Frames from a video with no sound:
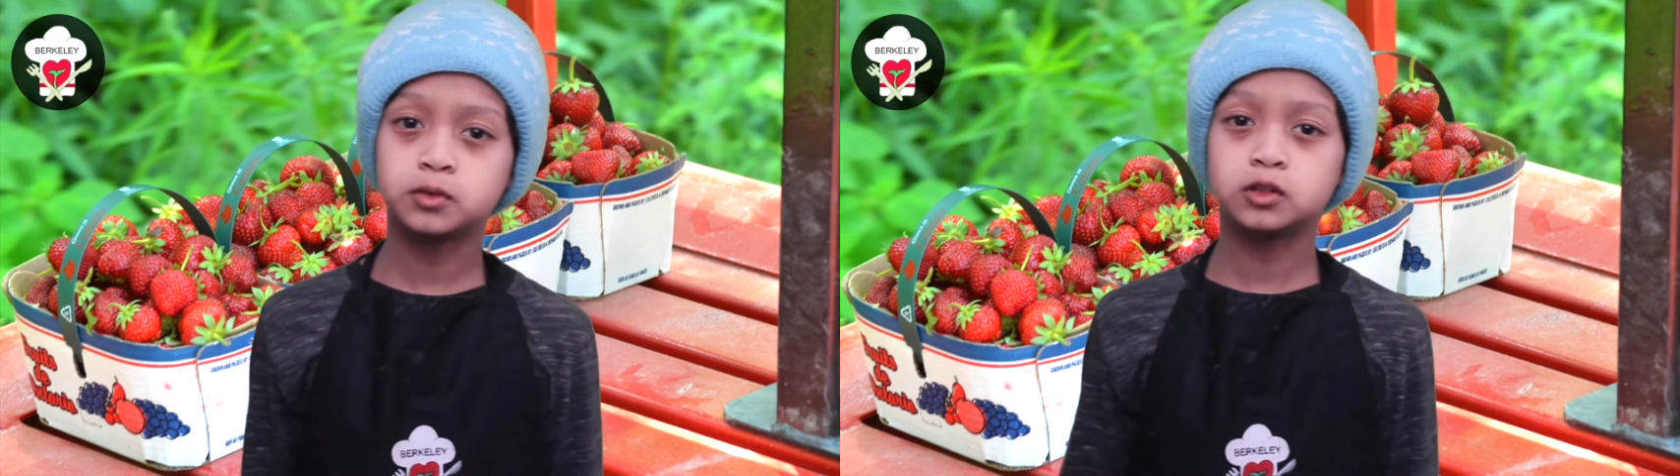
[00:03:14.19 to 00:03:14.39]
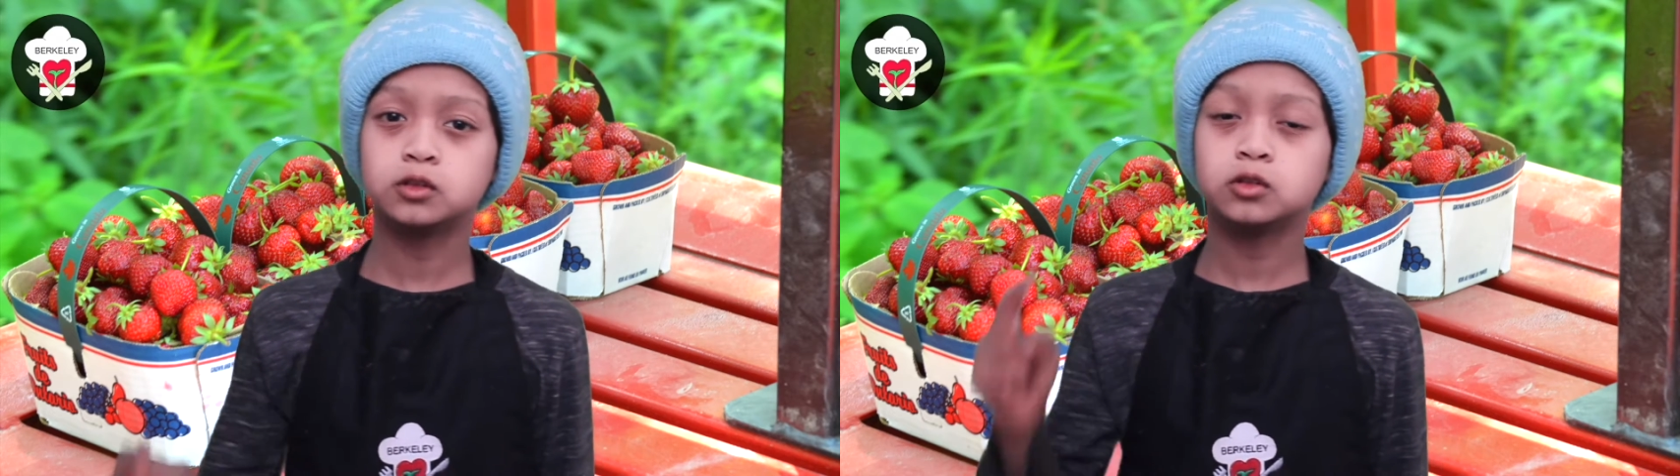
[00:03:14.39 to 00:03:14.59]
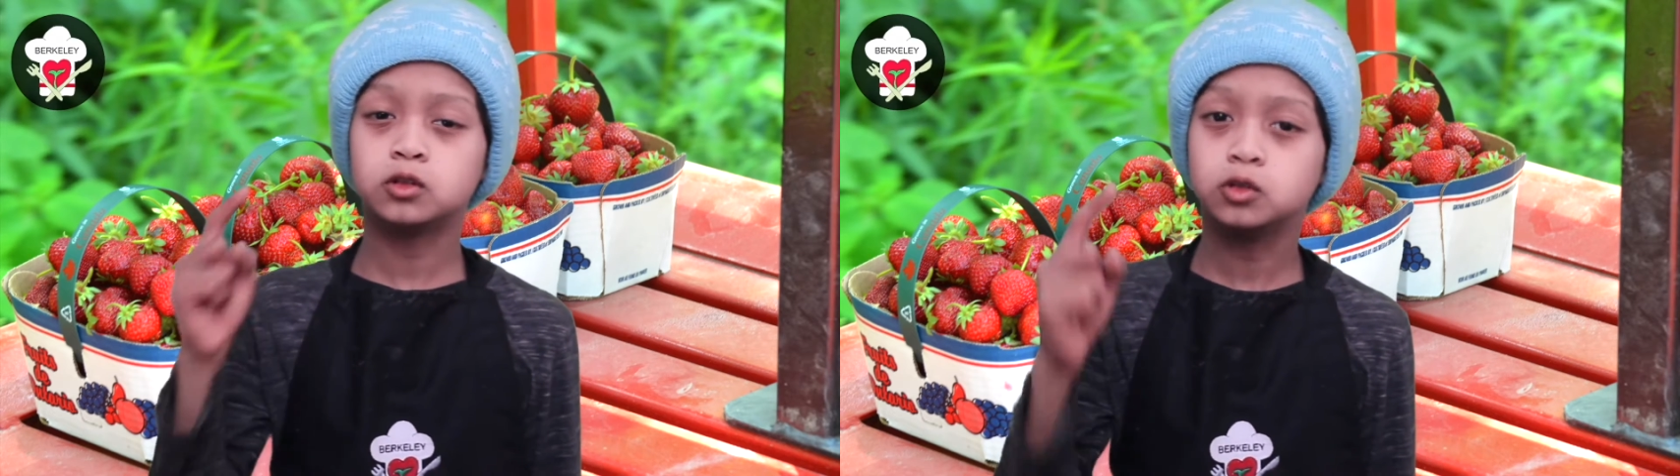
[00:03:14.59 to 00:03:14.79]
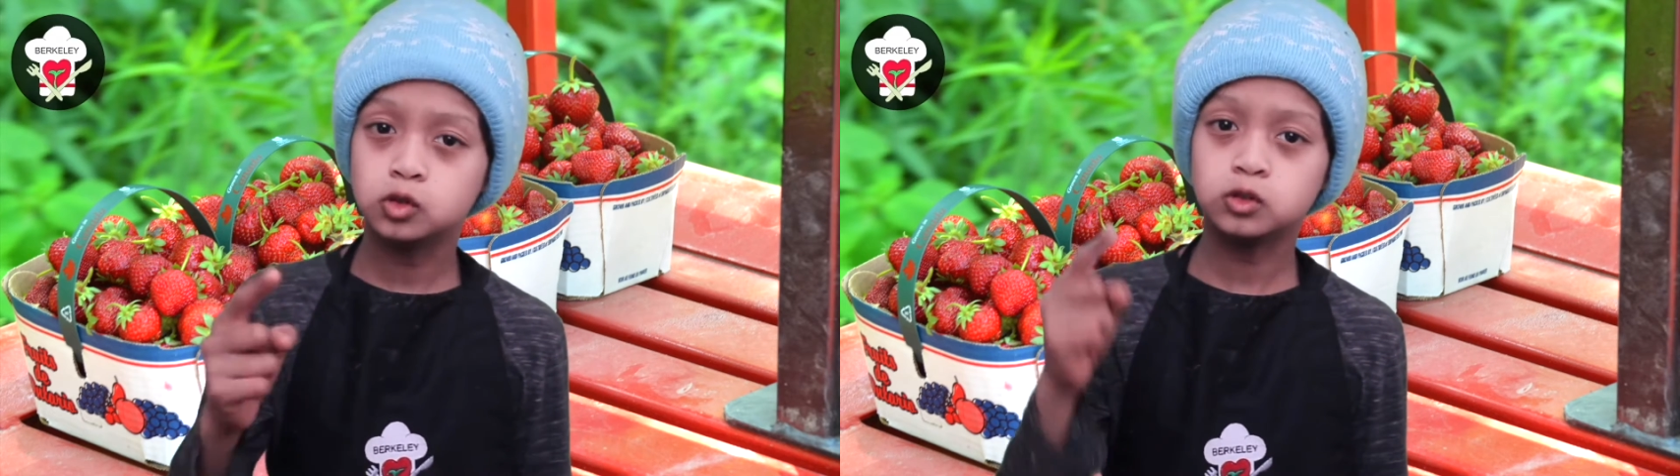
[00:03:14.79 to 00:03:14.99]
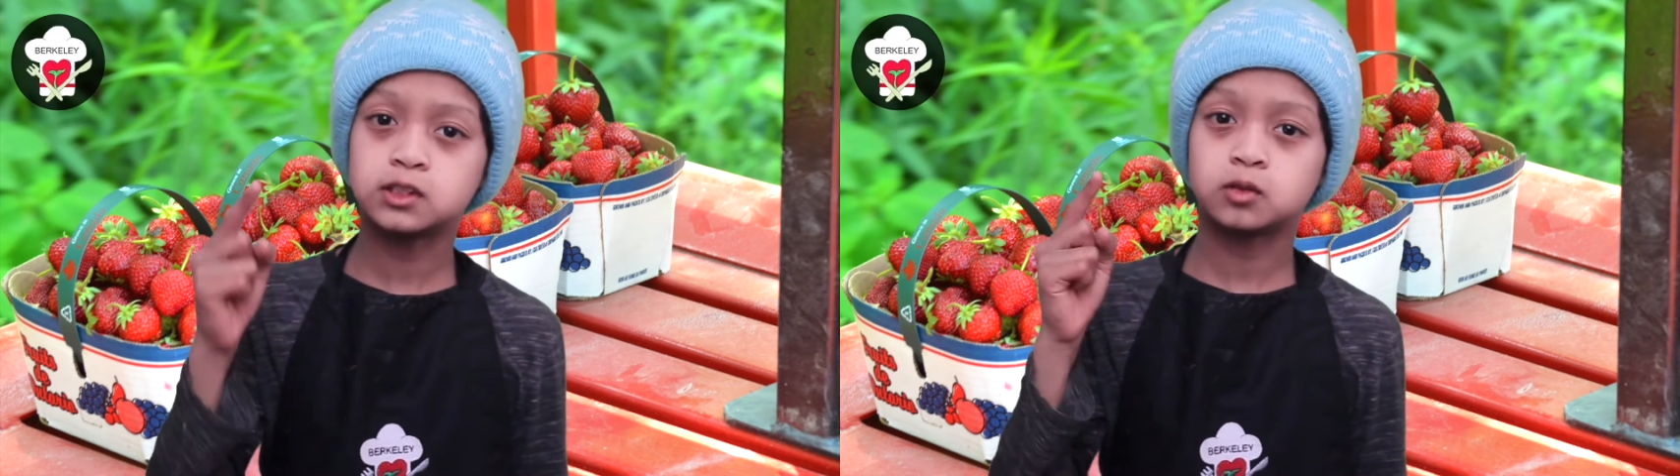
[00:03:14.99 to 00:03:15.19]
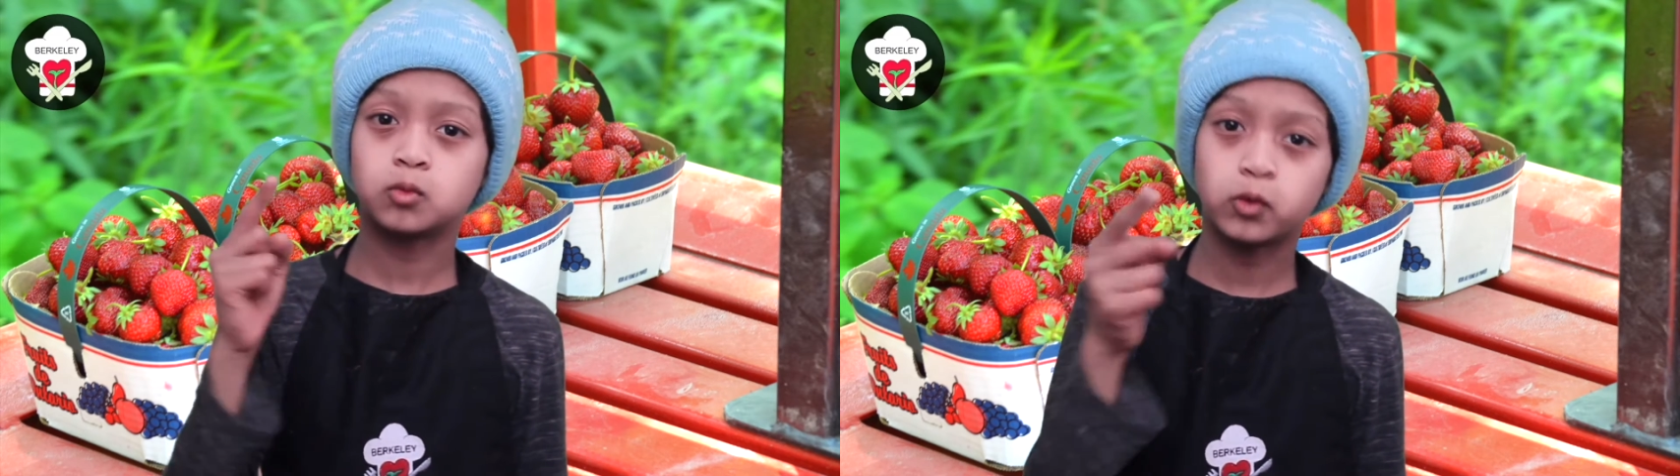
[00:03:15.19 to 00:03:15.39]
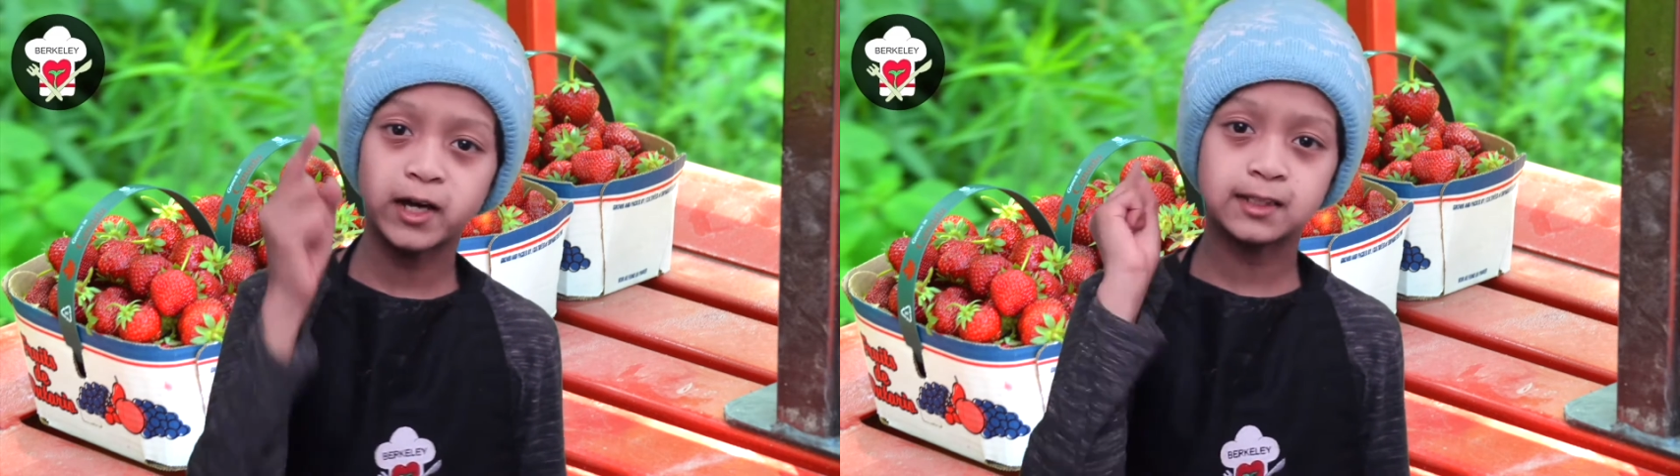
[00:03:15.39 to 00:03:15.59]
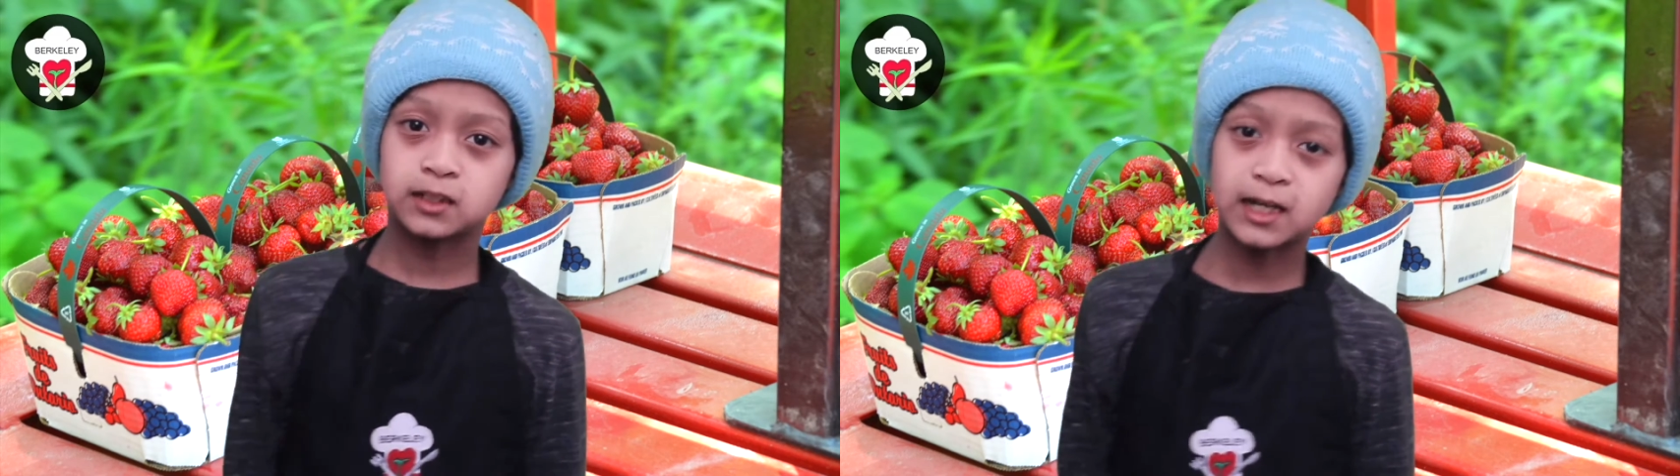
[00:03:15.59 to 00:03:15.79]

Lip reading: you lose weight.